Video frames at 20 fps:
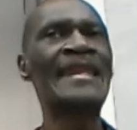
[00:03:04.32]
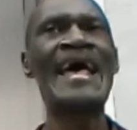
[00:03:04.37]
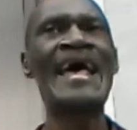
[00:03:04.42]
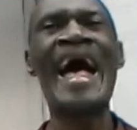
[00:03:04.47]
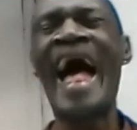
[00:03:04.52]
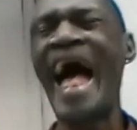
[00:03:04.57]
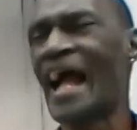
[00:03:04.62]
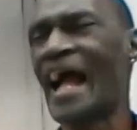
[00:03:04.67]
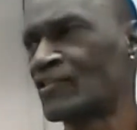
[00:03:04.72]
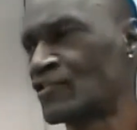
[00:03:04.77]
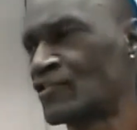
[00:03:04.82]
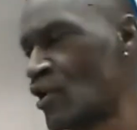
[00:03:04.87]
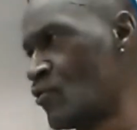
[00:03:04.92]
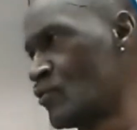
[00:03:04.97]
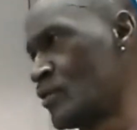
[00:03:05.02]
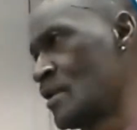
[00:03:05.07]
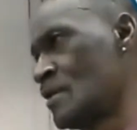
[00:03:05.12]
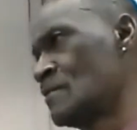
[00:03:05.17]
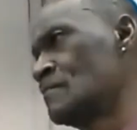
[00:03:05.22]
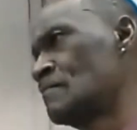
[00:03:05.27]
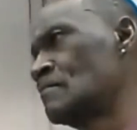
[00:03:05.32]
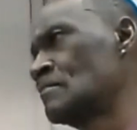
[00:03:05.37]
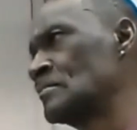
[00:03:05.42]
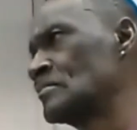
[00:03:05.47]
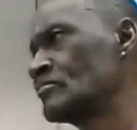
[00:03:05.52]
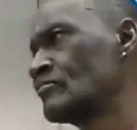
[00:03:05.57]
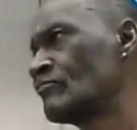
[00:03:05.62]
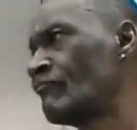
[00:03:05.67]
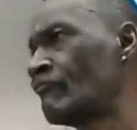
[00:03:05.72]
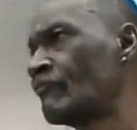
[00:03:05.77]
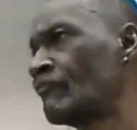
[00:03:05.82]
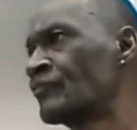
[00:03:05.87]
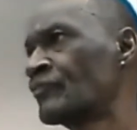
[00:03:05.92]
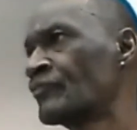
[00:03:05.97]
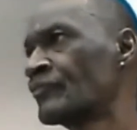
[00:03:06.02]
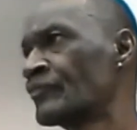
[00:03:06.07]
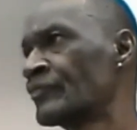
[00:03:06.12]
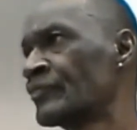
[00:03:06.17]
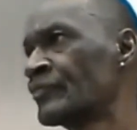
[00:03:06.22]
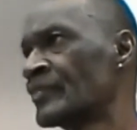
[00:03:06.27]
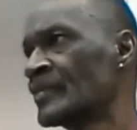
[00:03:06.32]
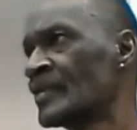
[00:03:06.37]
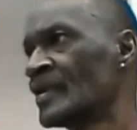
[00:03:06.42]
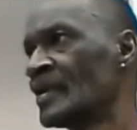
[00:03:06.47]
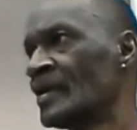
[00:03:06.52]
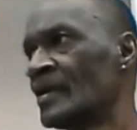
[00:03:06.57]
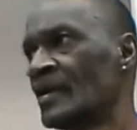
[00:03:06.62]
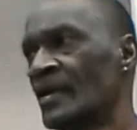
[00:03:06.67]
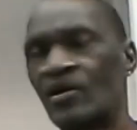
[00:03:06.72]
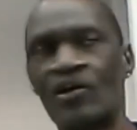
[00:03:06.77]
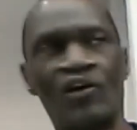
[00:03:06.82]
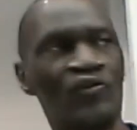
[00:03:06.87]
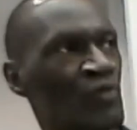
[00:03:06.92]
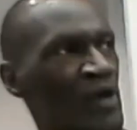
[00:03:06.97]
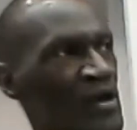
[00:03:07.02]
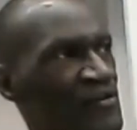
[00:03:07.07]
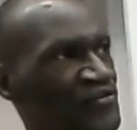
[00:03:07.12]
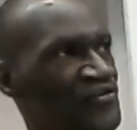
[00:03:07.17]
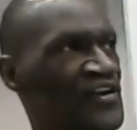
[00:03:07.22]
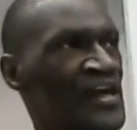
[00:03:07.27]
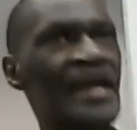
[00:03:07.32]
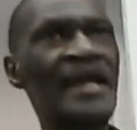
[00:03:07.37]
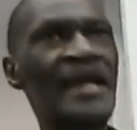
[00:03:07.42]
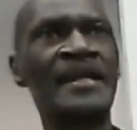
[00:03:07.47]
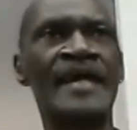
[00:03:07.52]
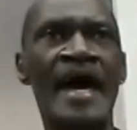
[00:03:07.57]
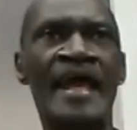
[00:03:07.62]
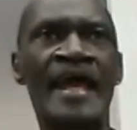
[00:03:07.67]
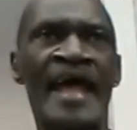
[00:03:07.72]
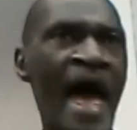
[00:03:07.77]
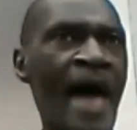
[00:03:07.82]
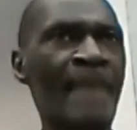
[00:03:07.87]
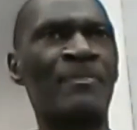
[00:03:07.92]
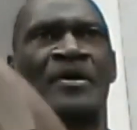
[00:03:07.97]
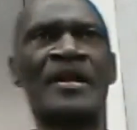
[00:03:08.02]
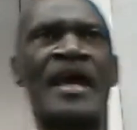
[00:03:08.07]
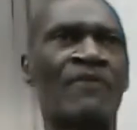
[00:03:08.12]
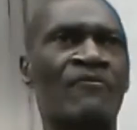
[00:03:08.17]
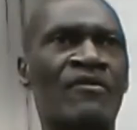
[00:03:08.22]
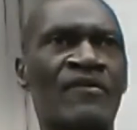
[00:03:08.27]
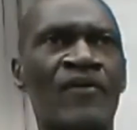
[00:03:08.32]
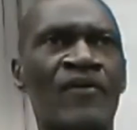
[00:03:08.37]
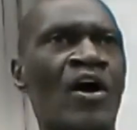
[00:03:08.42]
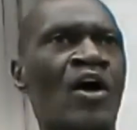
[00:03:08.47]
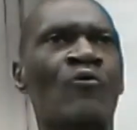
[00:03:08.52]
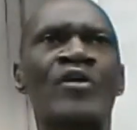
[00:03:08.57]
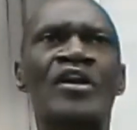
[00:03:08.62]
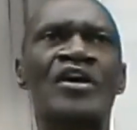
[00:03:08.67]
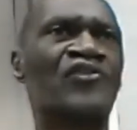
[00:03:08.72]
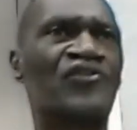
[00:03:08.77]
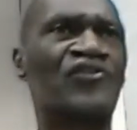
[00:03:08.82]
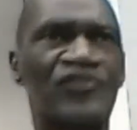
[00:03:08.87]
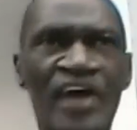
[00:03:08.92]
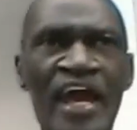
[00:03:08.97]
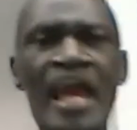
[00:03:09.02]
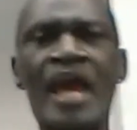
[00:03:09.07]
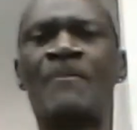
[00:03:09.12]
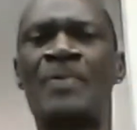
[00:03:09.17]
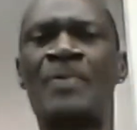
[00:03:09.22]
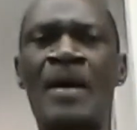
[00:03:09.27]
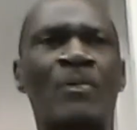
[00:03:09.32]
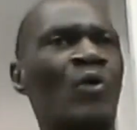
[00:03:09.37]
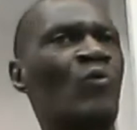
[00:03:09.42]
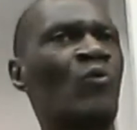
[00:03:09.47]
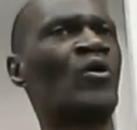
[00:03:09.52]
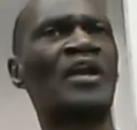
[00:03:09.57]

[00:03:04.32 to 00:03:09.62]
act on it. Because we've seen that happen, ain't we, Vern? We done seen people with a